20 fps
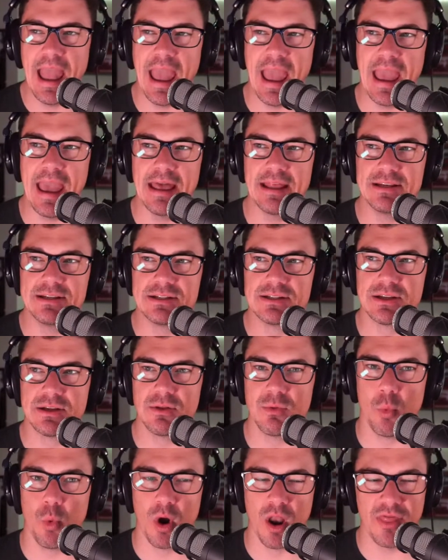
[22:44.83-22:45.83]
And
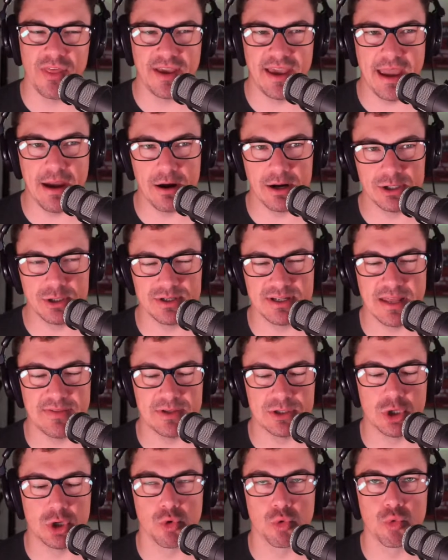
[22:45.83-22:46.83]
one of the characters had
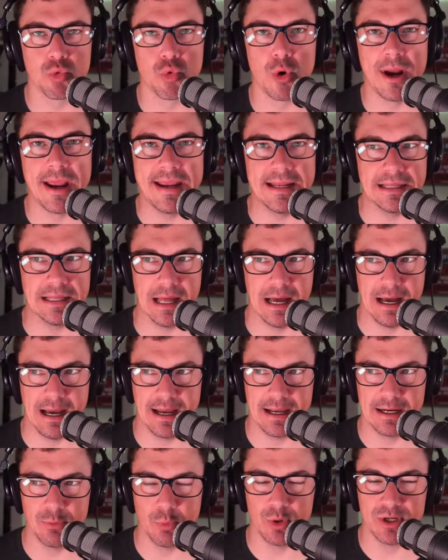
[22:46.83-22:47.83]
this great
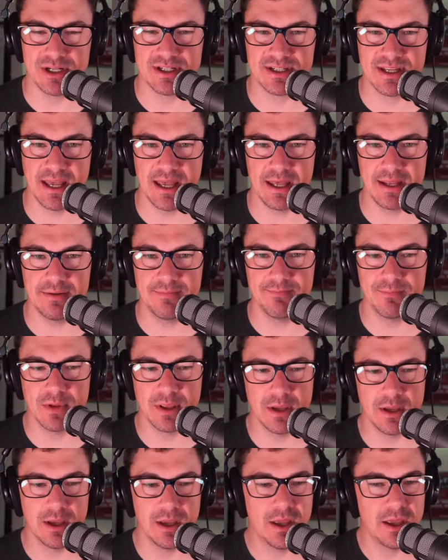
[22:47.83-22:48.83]
line, which said,
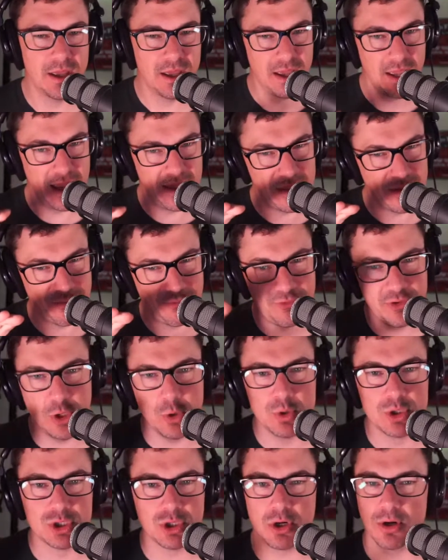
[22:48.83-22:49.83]
in the
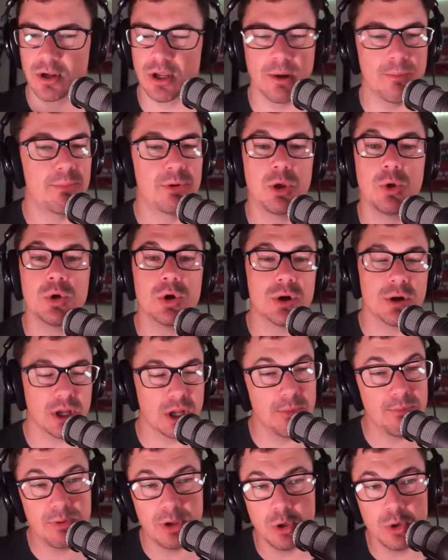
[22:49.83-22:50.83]
future,
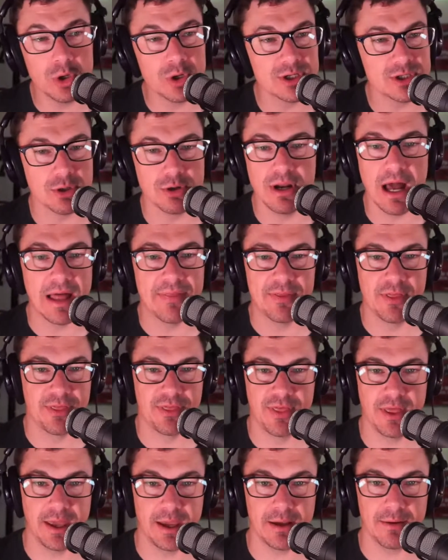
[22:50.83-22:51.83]
computers are not the
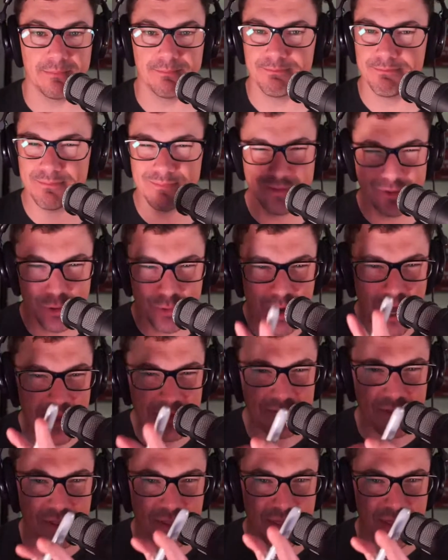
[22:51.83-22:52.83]
thing. They're
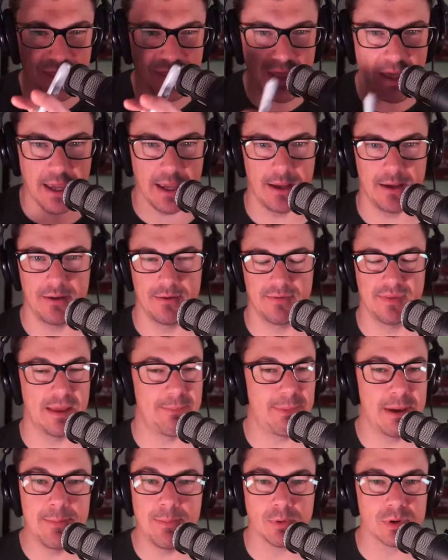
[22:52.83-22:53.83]
not the thing
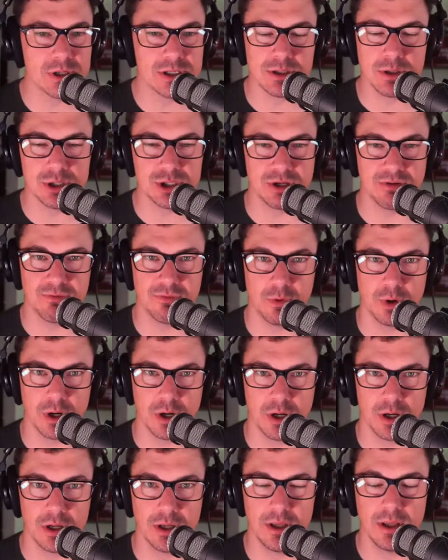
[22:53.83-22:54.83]
that people are searching
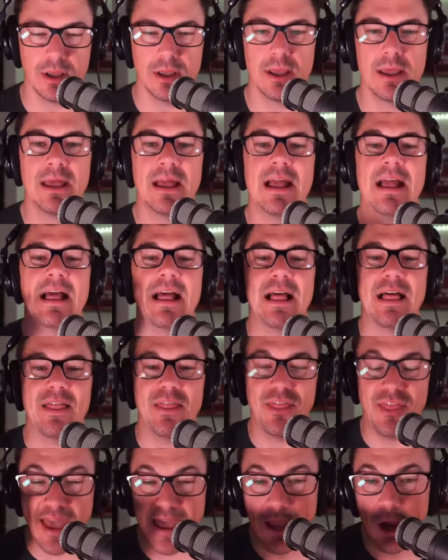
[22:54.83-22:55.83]
for.
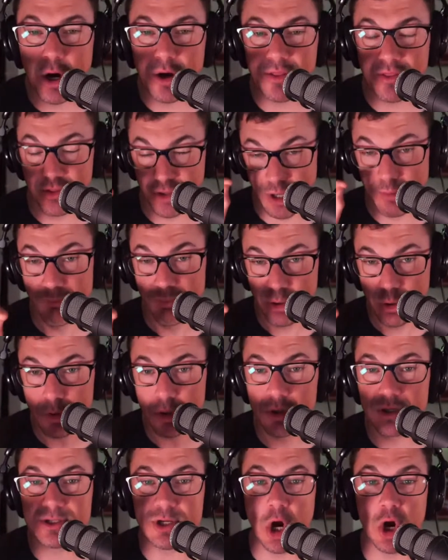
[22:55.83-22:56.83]
The
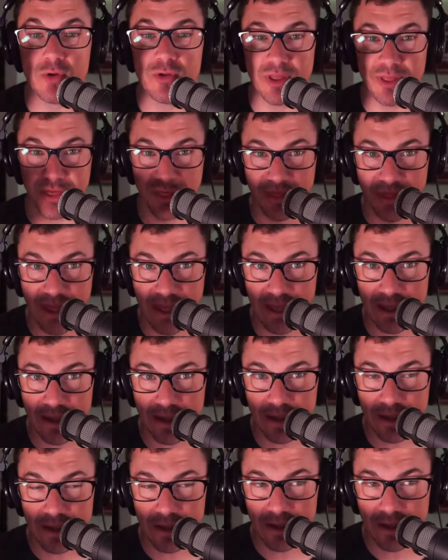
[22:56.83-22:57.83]
computers are the
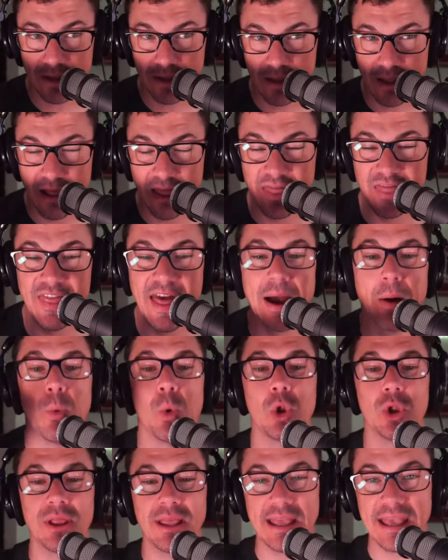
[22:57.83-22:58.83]
thing that
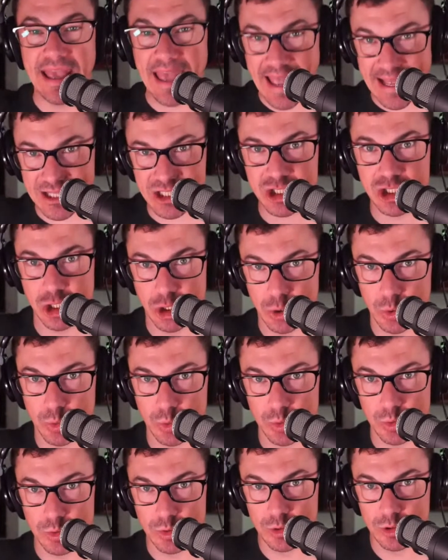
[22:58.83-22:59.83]
will get
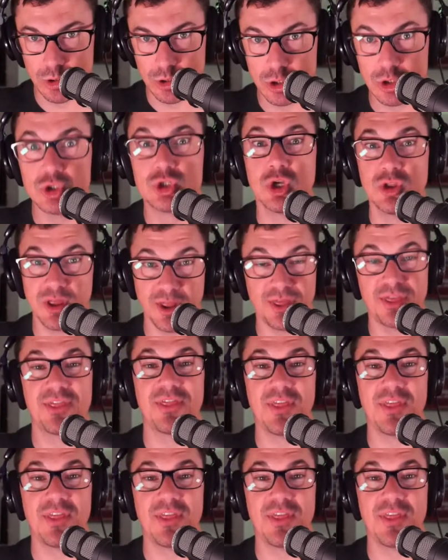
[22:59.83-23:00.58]
you to the